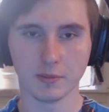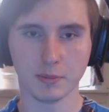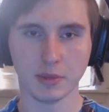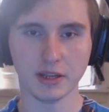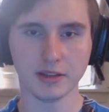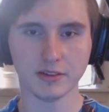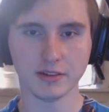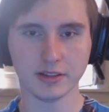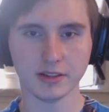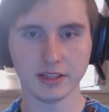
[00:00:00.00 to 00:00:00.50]

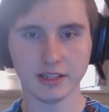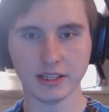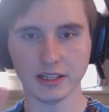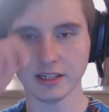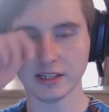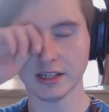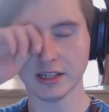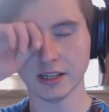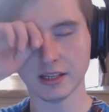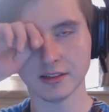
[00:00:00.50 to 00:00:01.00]
Basically,
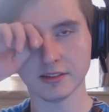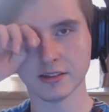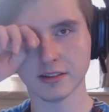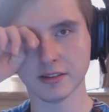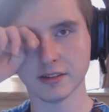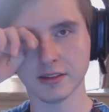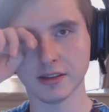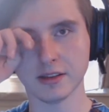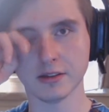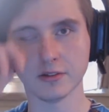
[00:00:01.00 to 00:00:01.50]
he is
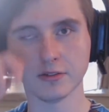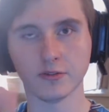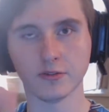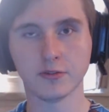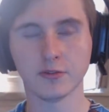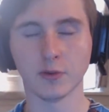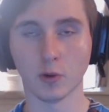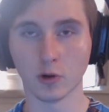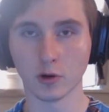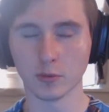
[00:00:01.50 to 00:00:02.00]
the
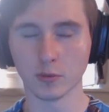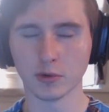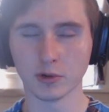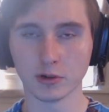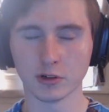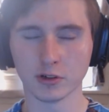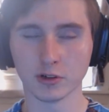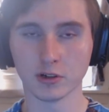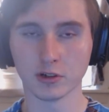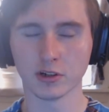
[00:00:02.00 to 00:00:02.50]

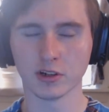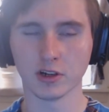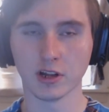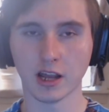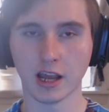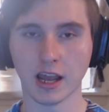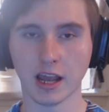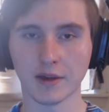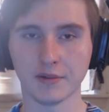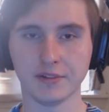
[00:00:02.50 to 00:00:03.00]
former
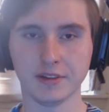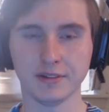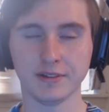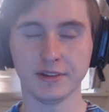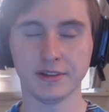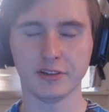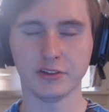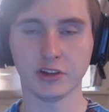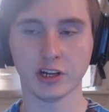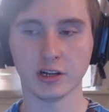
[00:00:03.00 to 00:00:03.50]

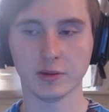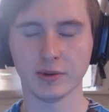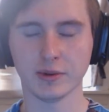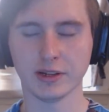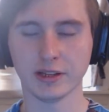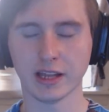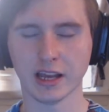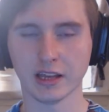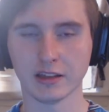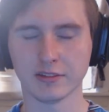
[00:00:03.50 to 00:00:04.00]
FCC
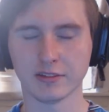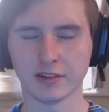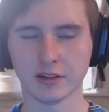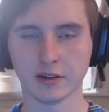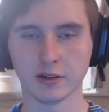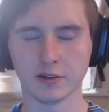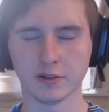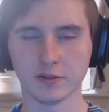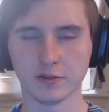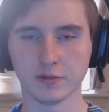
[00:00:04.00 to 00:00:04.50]
chairman as
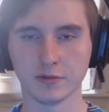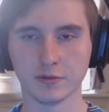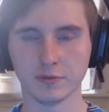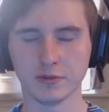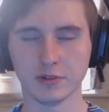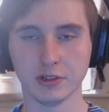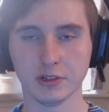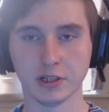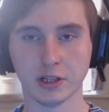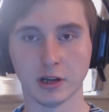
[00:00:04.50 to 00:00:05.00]
of
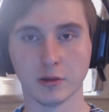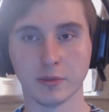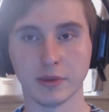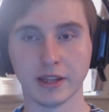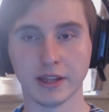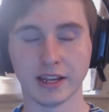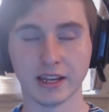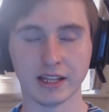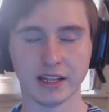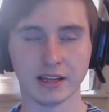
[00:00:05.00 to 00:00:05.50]
the
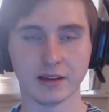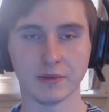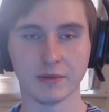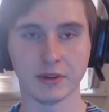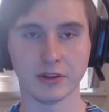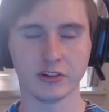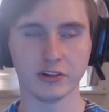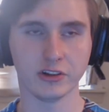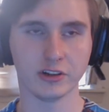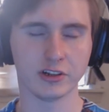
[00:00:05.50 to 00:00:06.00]
beginning of
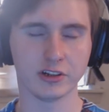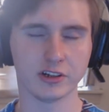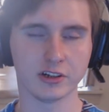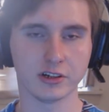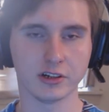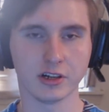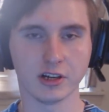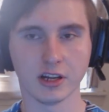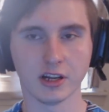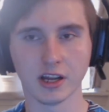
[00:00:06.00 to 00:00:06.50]
this
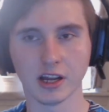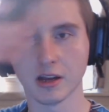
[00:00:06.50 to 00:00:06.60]
year,